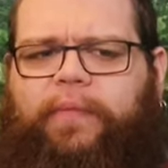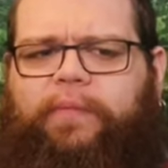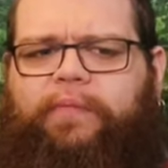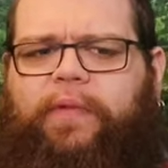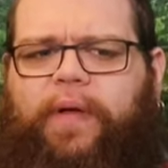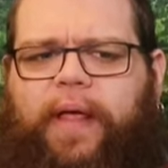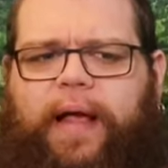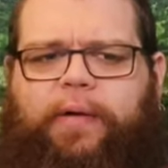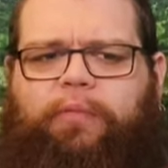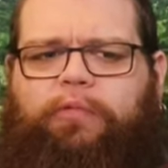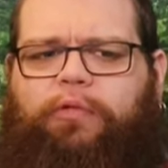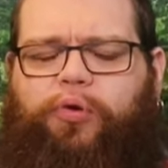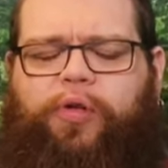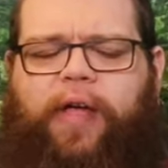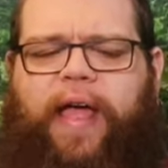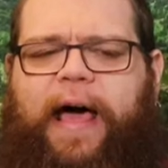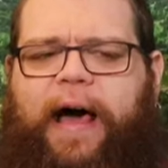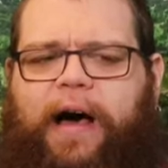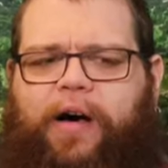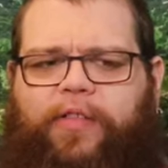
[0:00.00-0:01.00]
Like
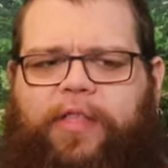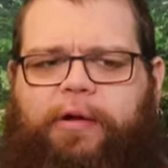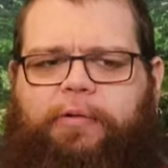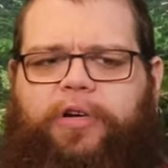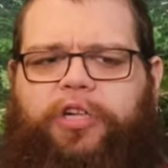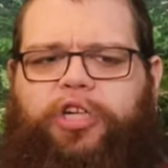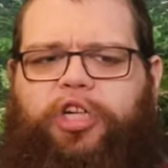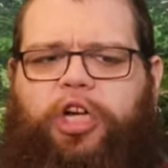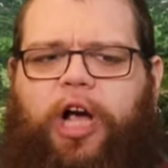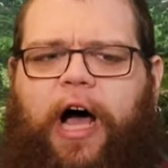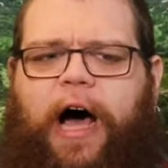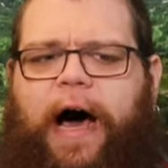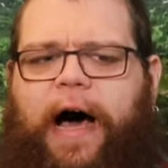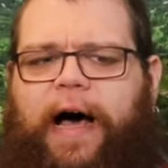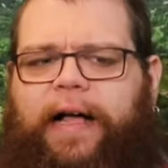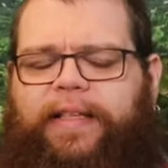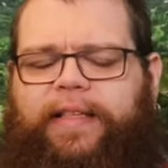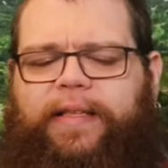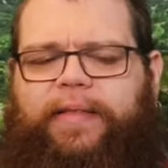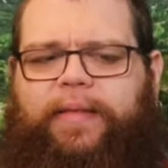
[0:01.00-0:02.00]
really how they were
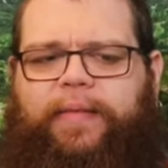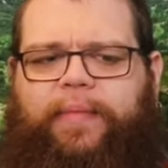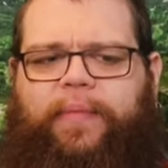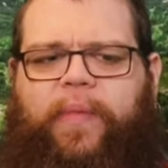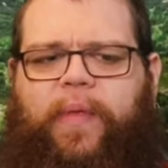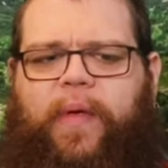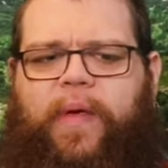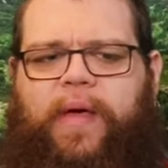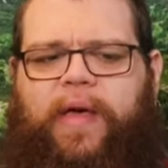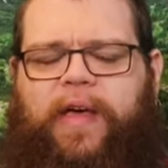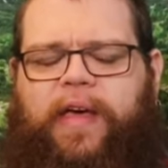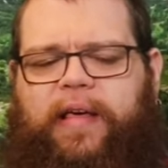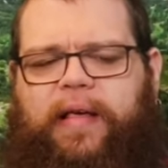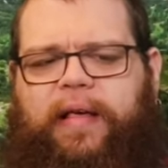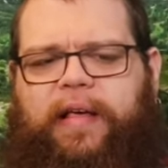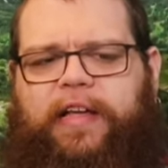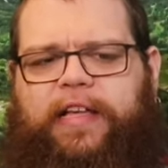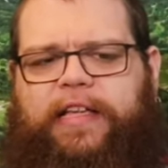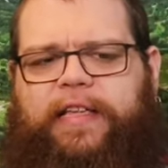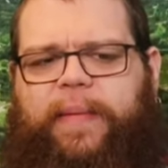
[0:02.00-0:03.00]
shot and
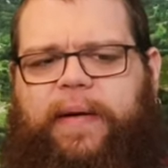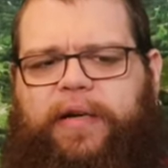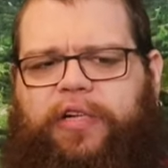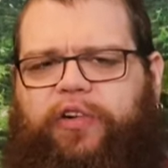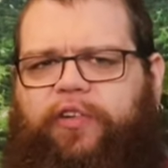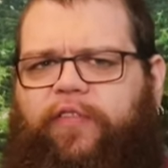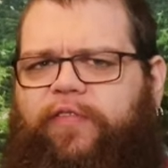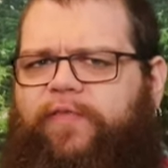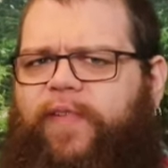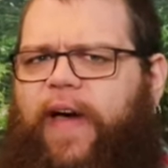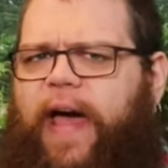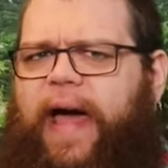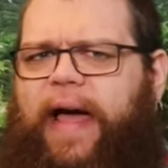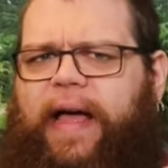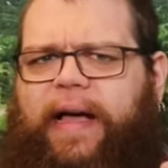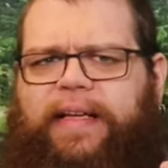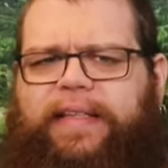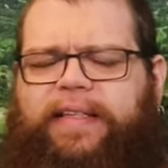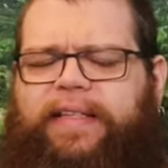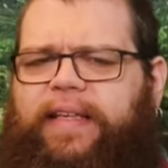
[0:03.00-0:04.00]
special
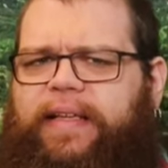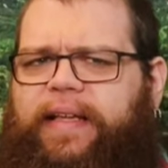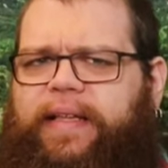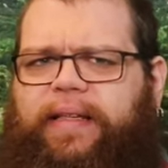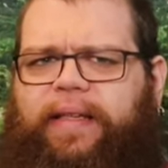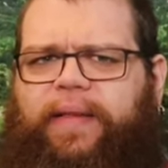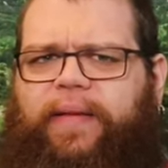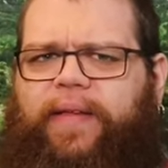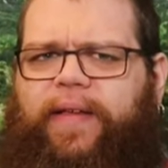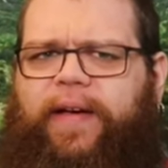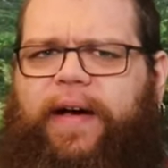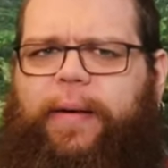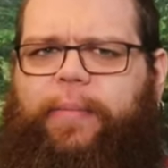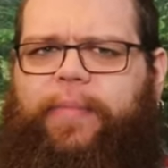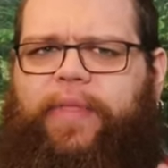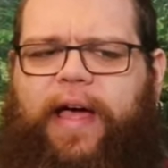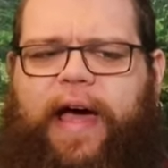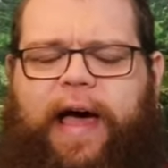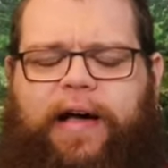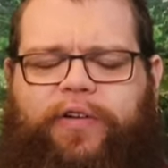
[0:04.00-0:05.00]
effects and
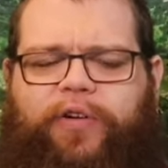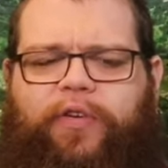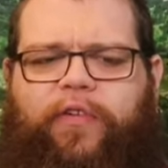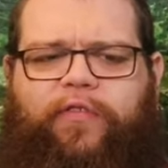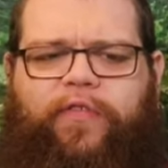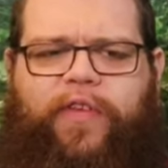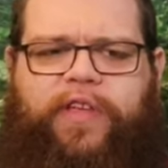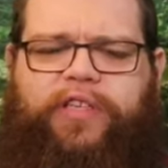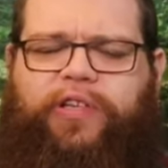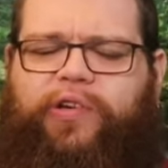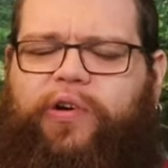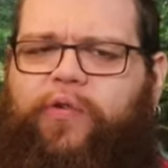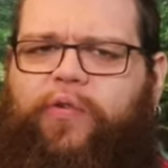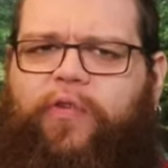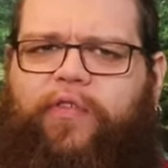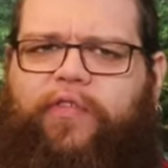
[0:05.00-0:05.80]
the actual physical